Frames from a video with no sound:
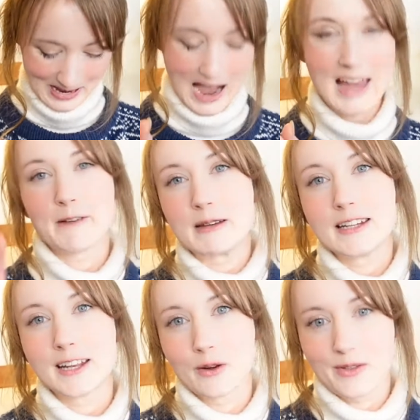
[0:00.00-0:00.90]
and I've been
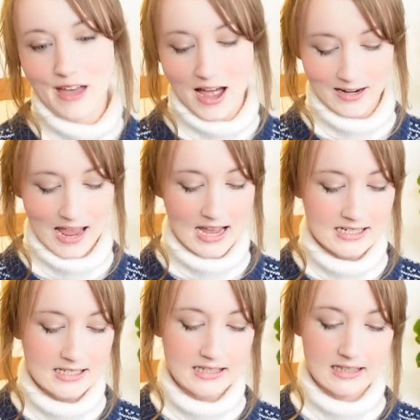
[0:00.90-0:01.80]
knitting it with that,
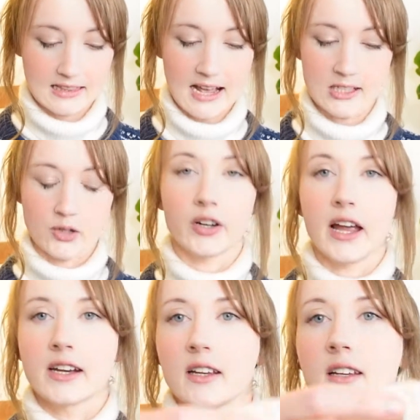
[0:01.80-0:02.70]
and that's
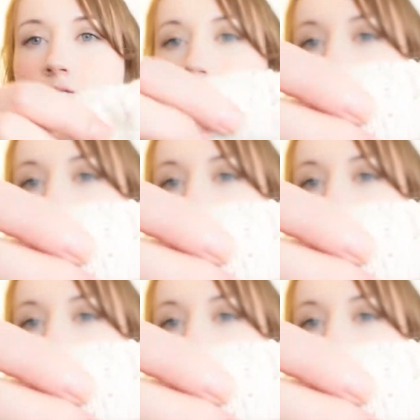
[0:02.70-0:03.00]
created